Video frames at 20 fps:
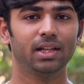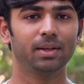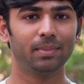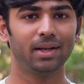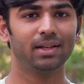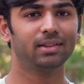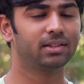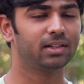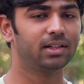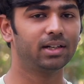In
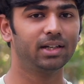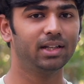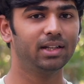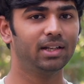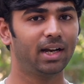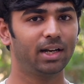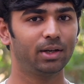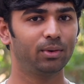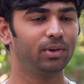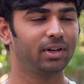my third
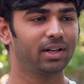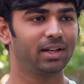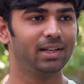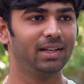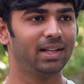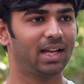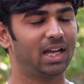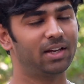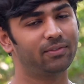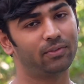year, I don't
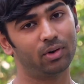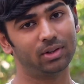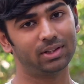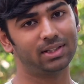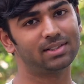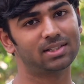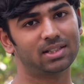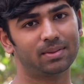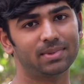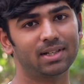really have all
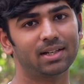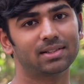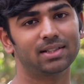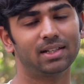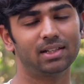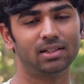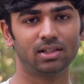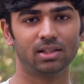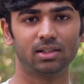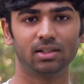the subjects
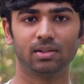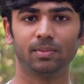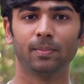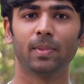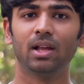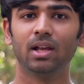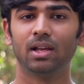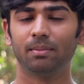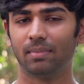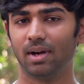that uh,
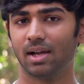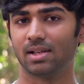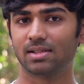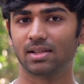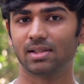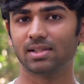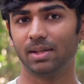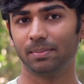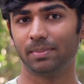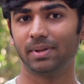
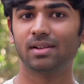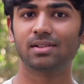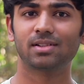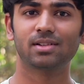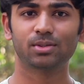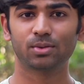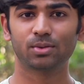masters and PhD